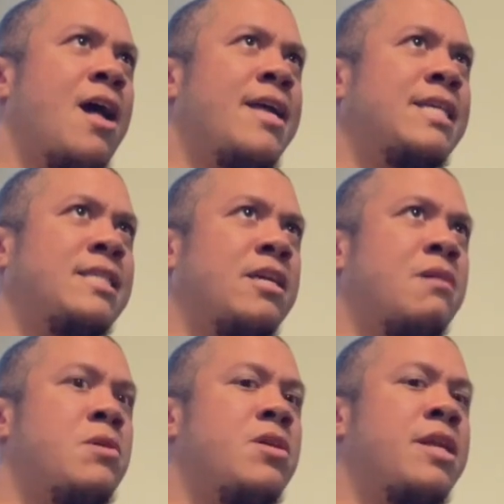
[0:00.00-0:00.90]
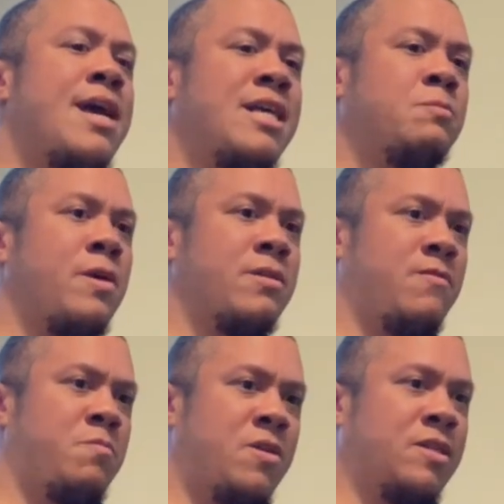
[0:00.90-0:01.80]
guess the community aspect of
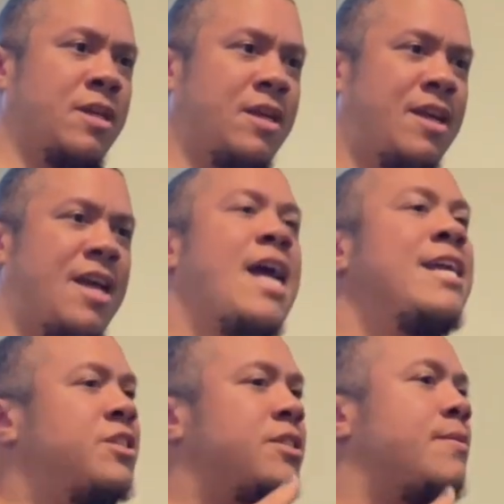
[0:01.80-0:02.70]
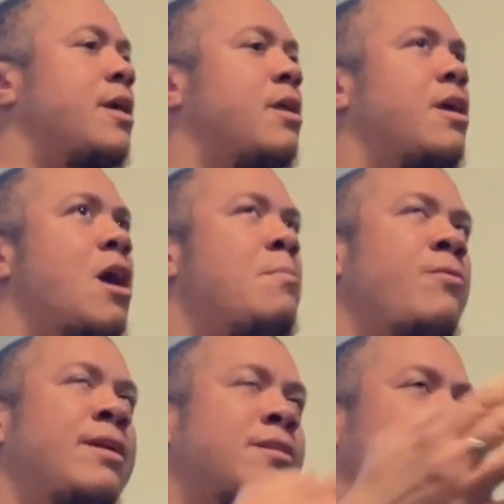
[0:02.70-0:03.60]
music, it
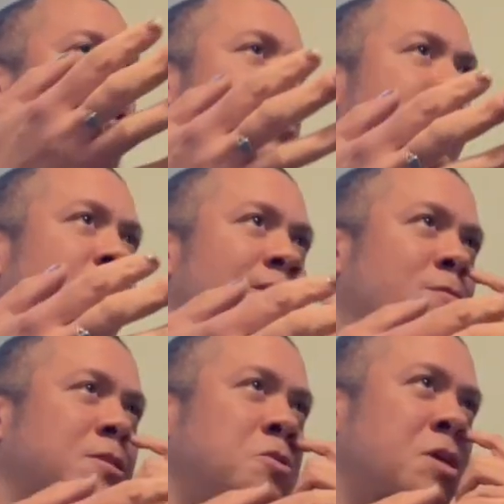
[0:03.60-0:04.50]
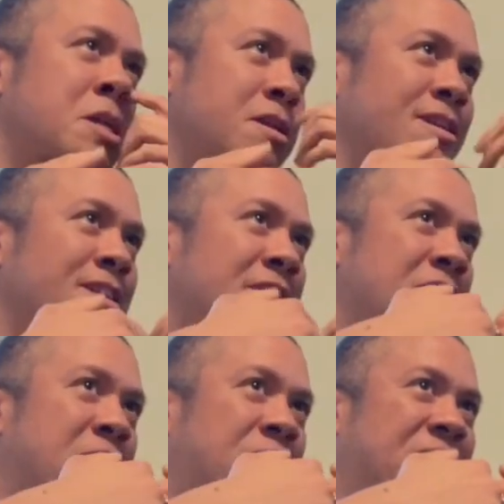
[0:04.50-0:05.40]
operates on so many levels. You can,
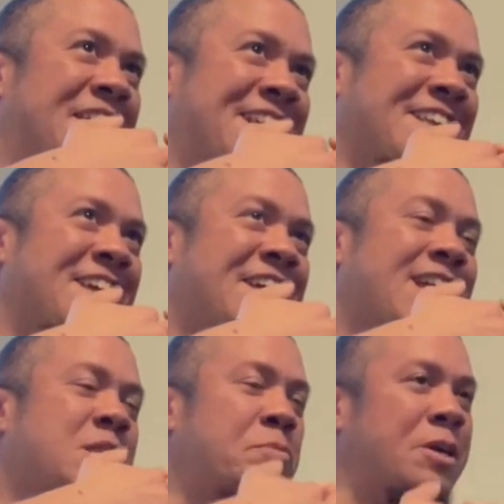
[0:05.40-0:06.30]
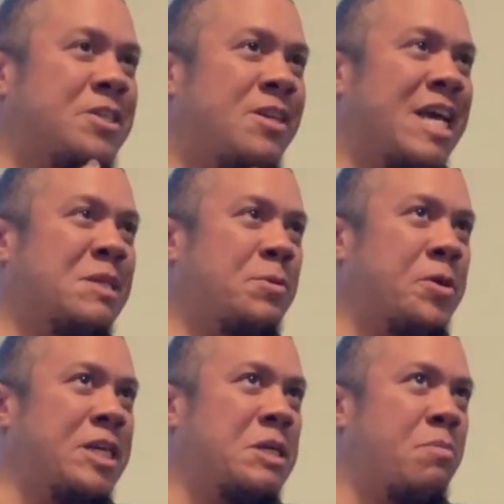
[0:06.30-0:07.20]
it's a personal
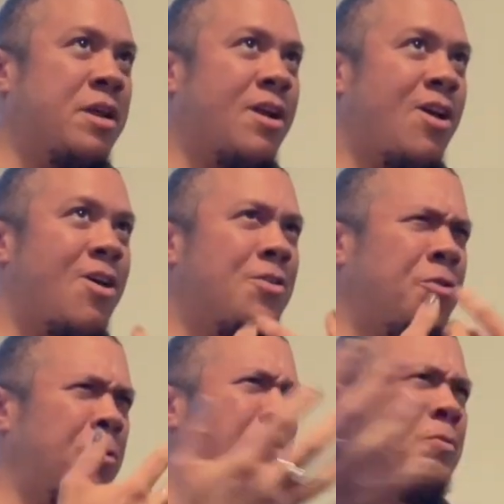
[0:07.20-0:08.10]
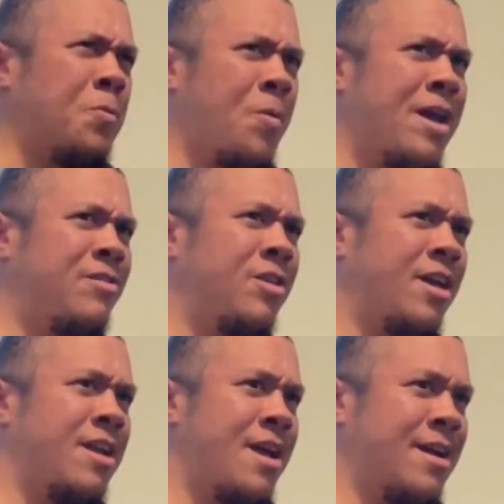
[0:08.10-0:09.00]
exploration, but it also is a way to
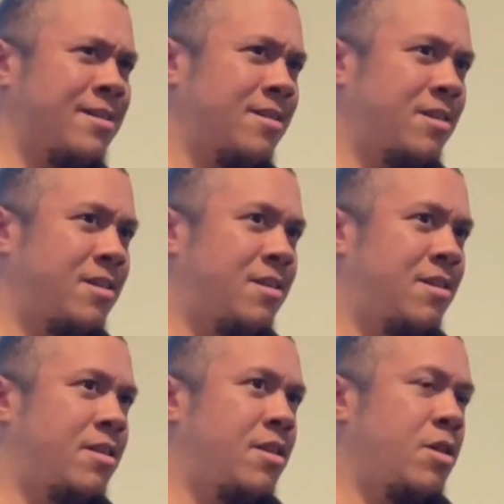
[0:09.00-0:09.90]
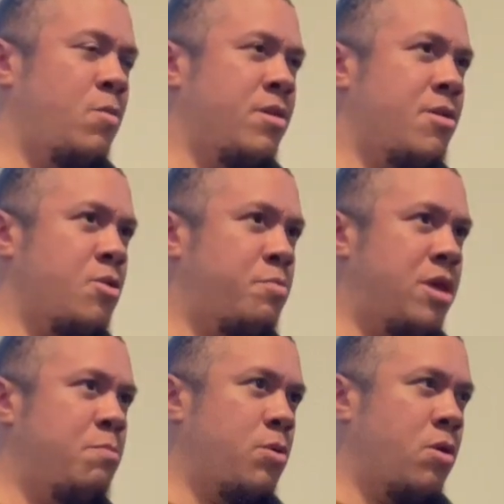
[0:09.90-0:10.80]
connect with other
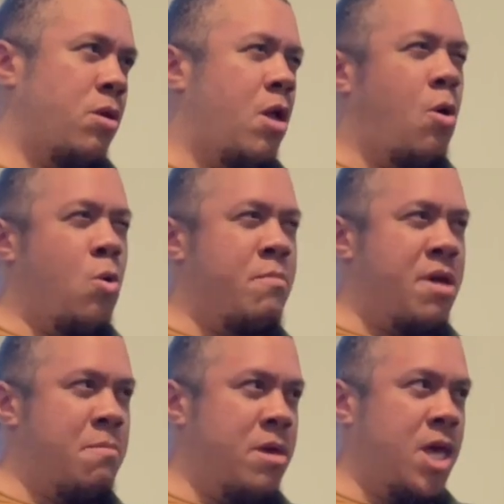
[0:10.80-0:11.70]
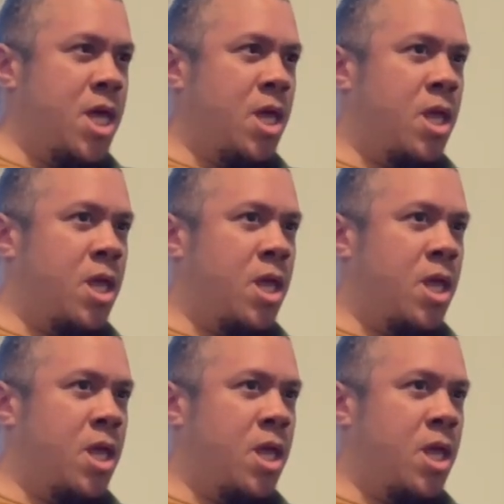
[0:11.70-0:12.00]
people, or maybe